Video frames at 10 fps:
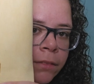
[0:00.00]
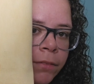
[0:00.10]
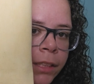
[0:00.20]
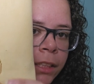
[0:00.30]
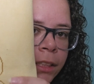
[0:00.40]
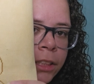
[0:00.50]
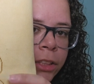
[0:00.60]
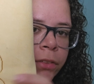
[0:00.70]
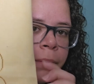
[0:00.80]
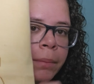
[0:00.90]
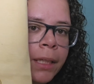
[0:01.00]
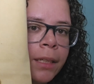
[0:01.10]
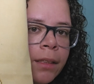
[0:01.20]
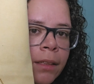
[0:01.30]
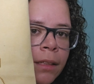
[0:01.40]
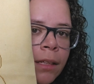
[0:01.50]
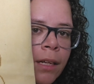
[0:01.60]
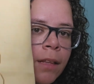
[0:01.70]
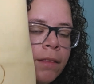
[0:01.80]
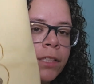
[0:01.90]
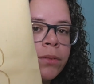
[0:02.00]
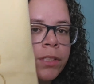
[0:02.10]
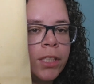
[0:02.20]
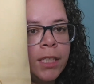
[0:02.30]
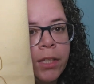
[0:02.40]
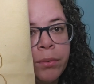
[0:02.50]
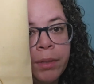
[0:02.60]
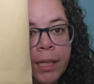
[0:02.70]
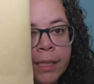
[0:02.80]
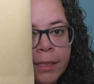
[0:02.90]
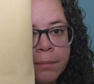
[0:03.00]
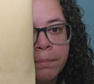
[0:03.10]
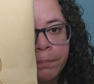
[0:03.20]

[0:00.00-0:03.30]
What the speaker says: and do the bee. This one's going to get 3 days.